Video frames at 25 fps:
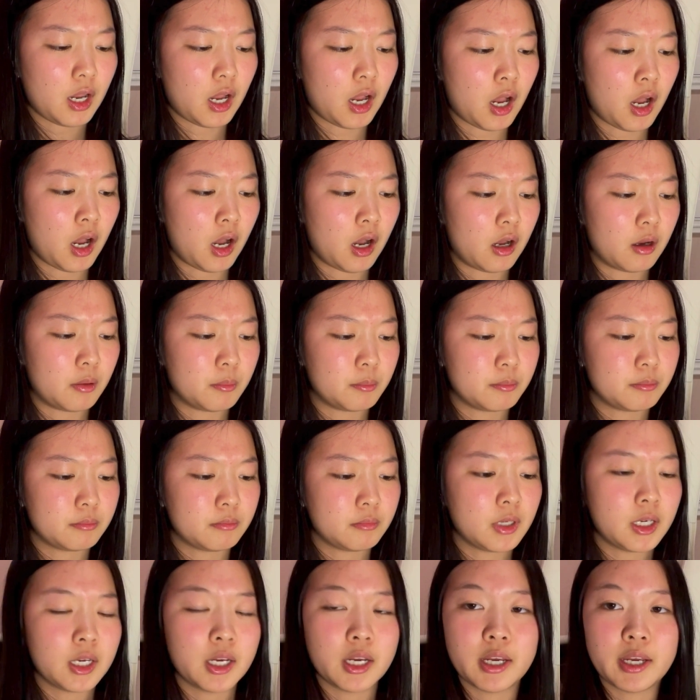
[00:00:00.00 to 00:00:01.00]
um,
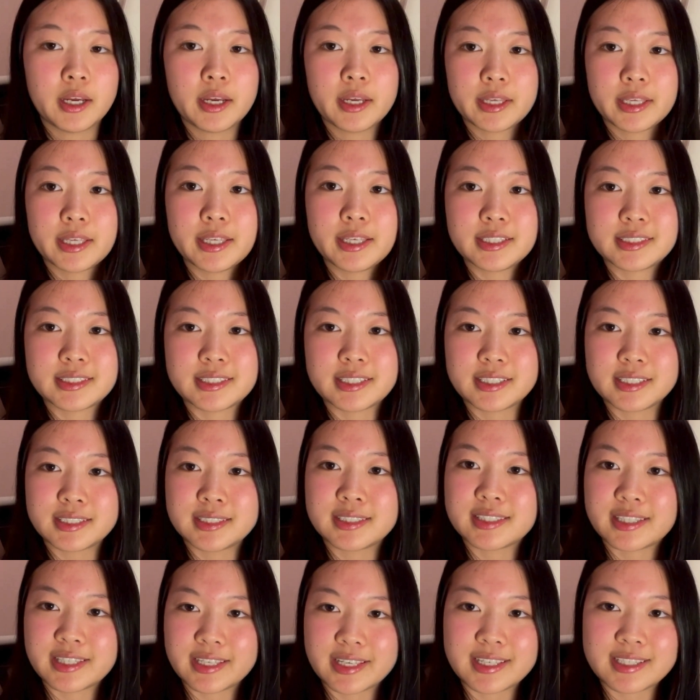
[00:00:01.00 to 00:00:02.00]
he
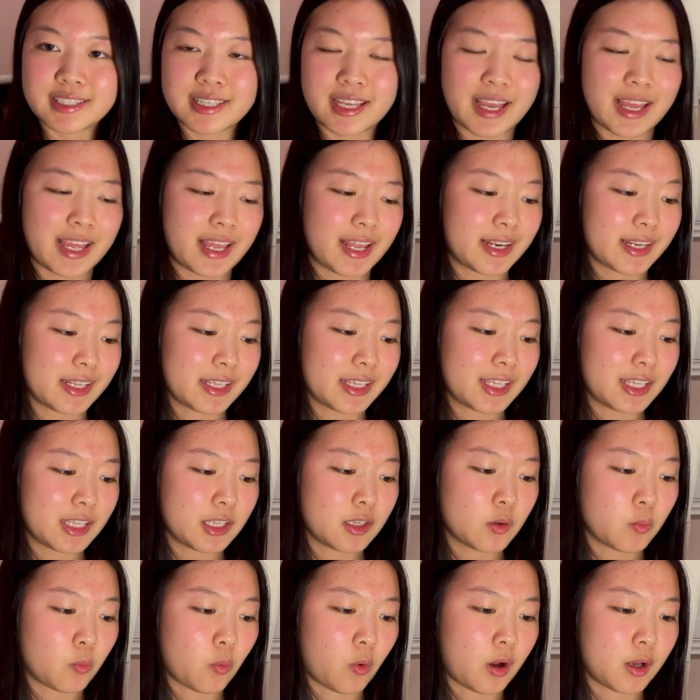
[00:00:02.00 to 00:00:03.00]
sees this and
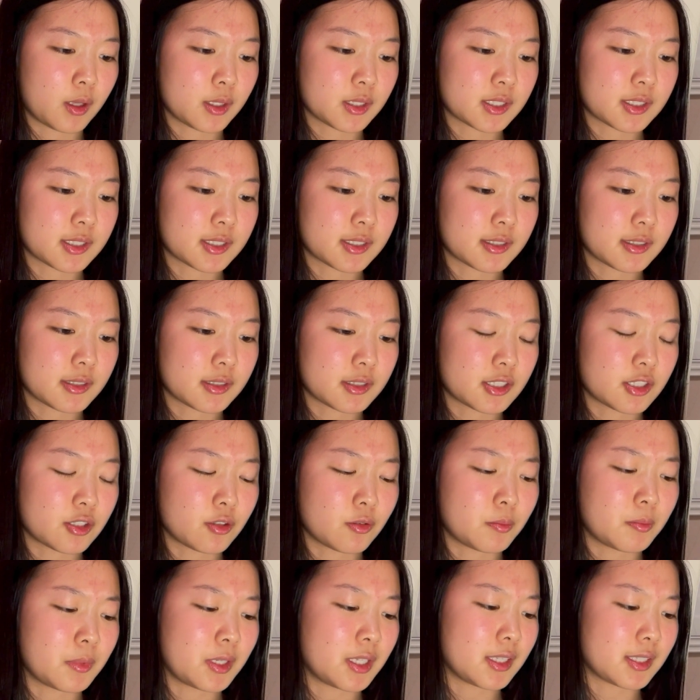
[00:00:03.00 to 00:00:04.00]
he wants to
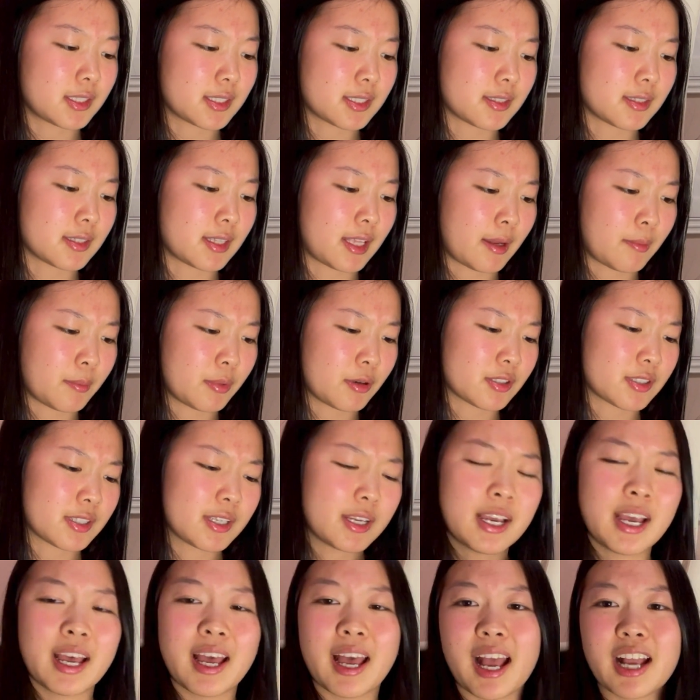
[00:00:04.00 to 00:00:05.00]
meet that person.
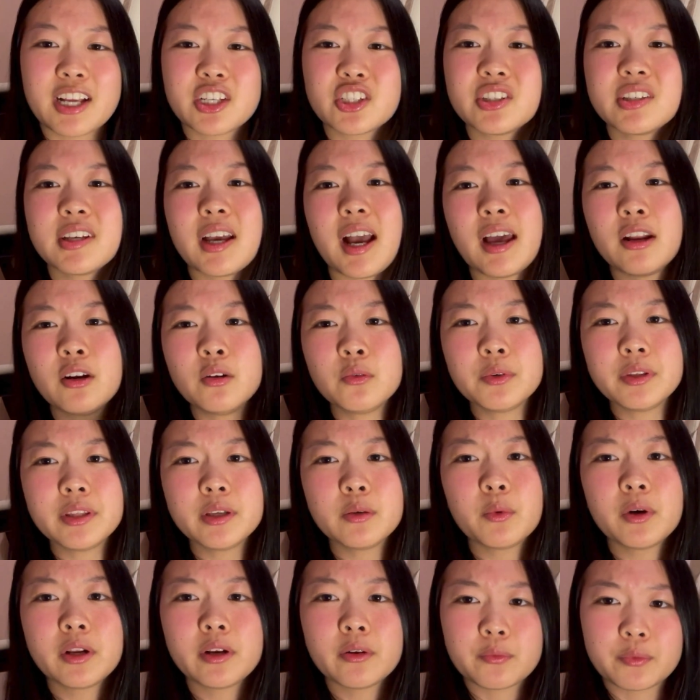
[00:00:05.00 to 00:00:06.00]
Actually, I don't
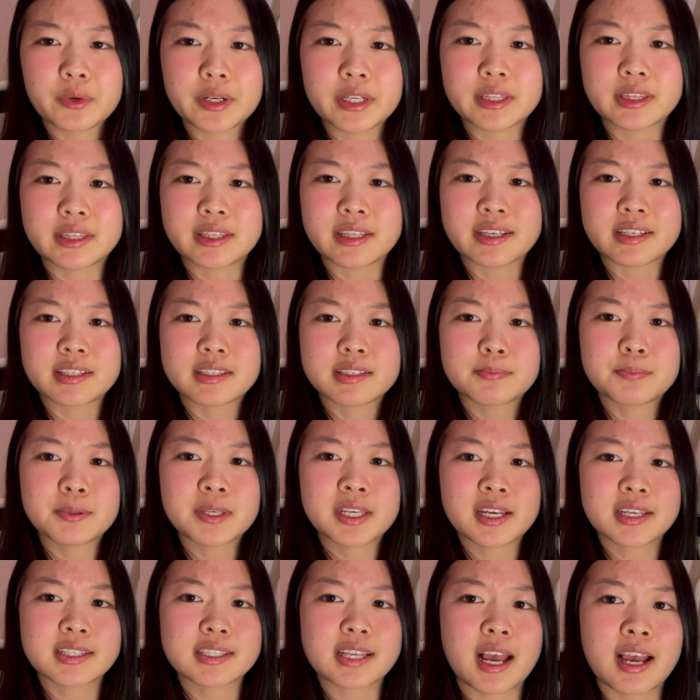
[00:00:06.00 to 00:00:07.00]
really want to read this
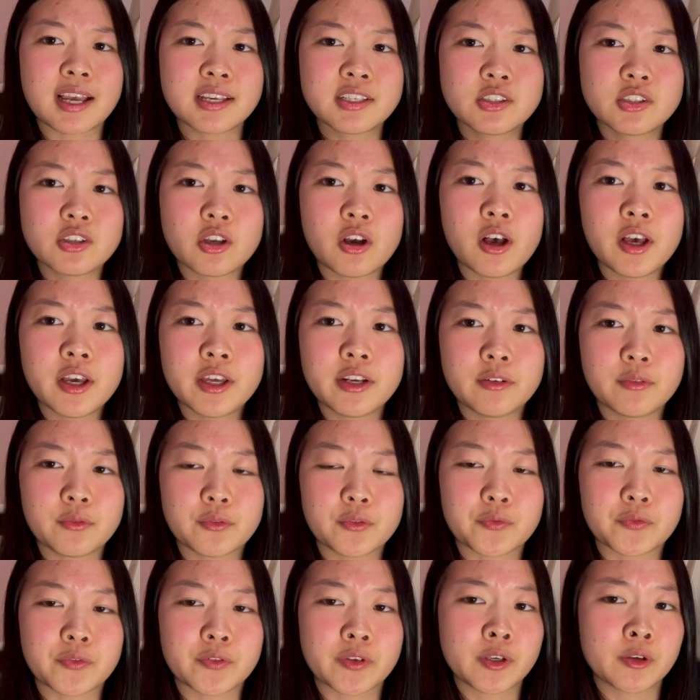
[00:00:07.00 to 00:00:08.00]
because I saw in a
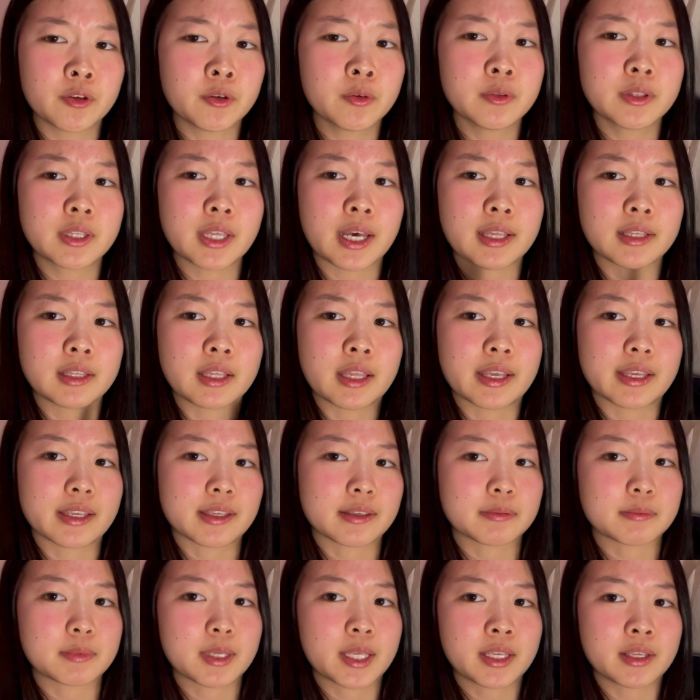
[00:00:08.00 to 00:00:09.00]
review that
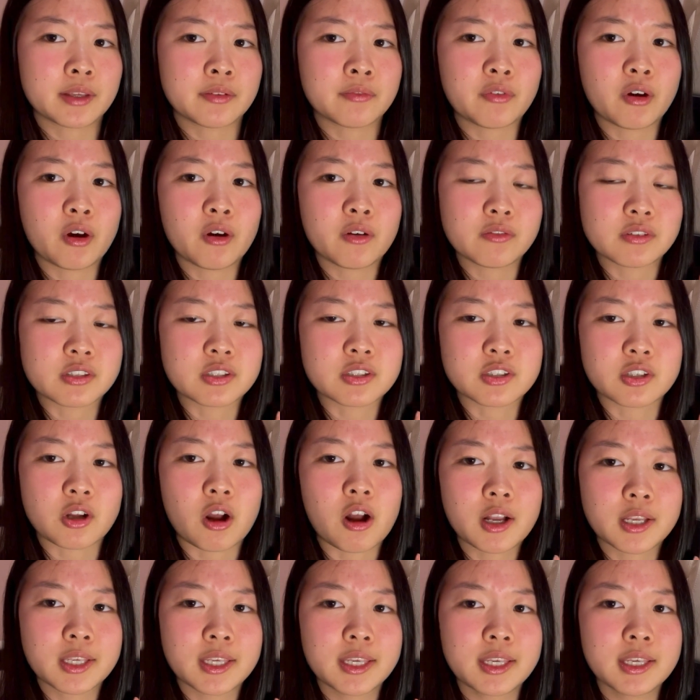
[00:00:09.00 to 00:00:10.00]
like it involves
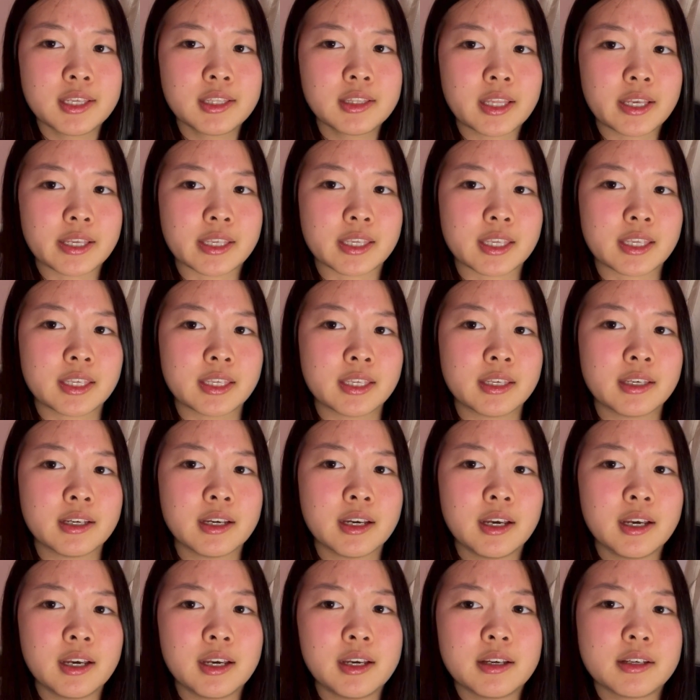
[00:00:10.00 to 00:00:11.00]
stalking, like he
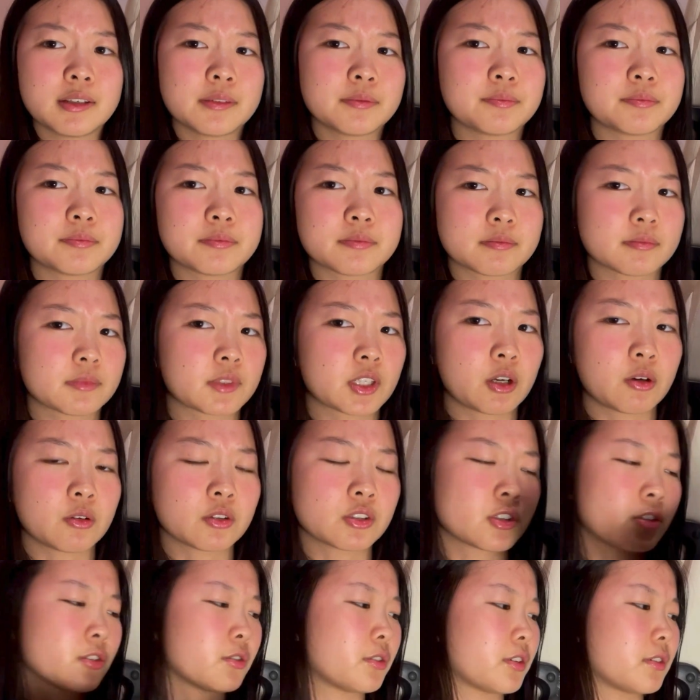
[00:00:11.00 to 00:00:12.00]

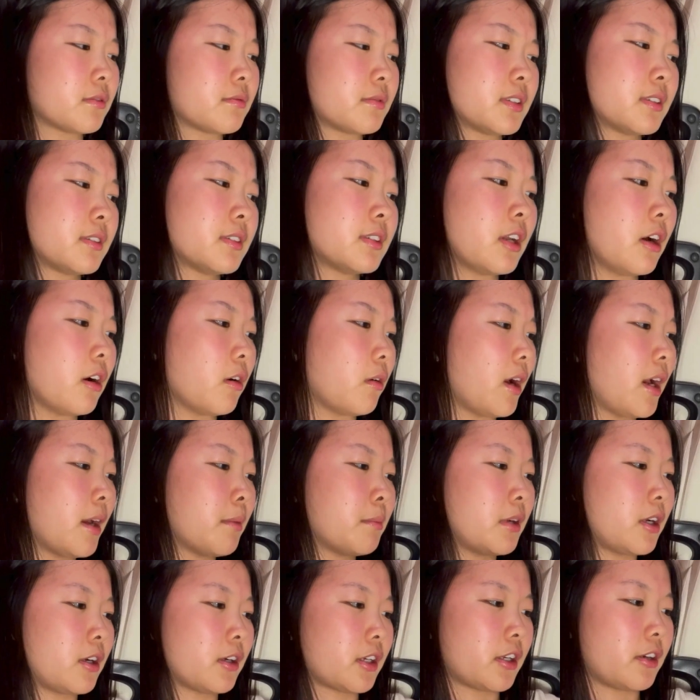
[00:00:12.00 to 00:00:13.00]
goes through. No, I'm
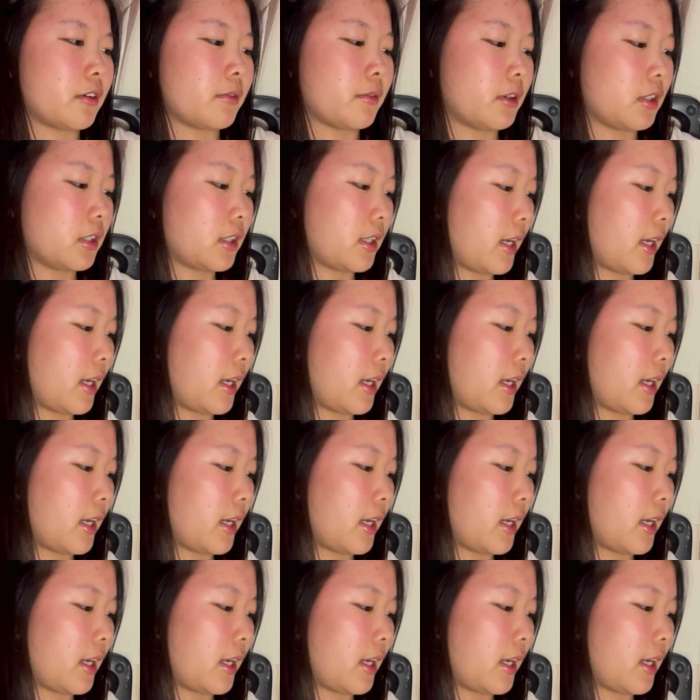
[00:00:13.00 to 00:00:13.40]
not gonna read